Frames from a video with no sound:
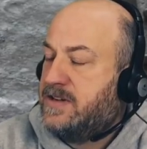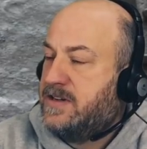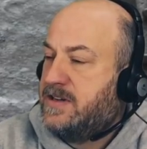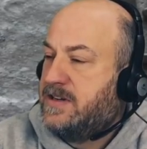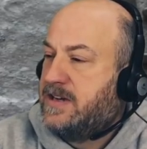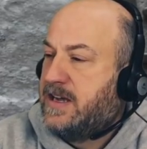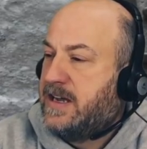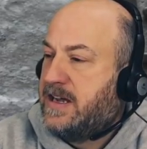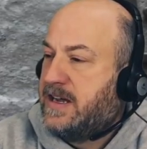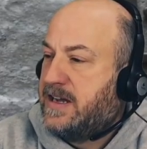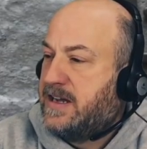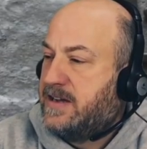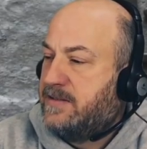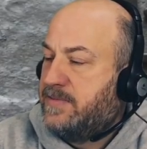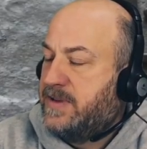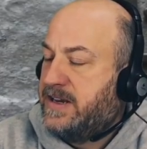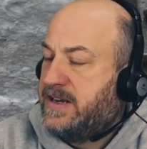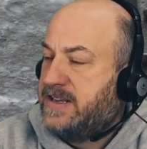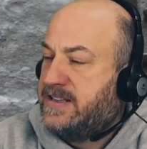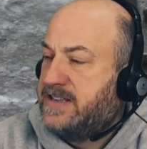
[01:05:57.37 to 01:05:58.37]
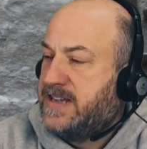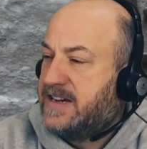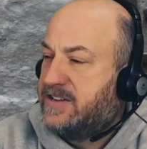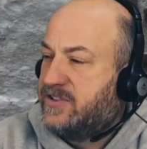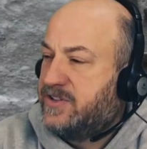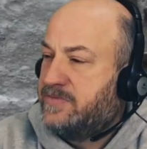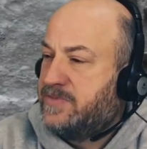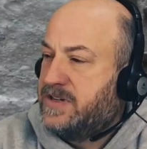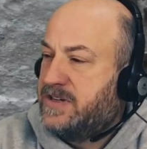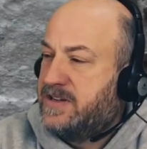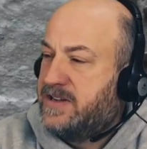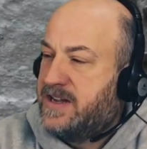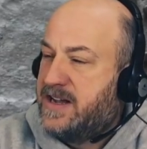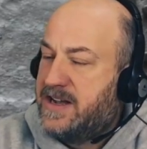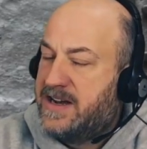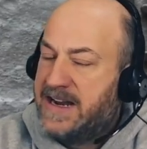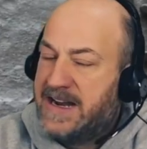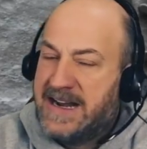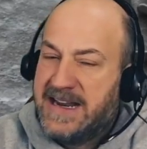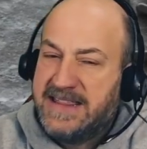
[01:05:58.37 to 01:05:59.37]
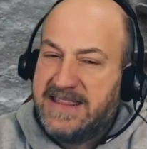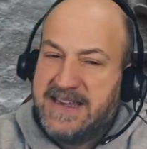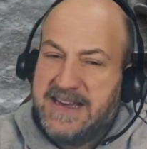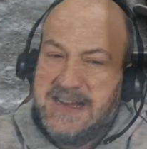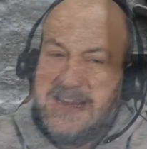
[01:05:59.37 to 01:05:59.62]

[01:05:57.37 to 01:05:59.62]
and it's actually been done. And I think I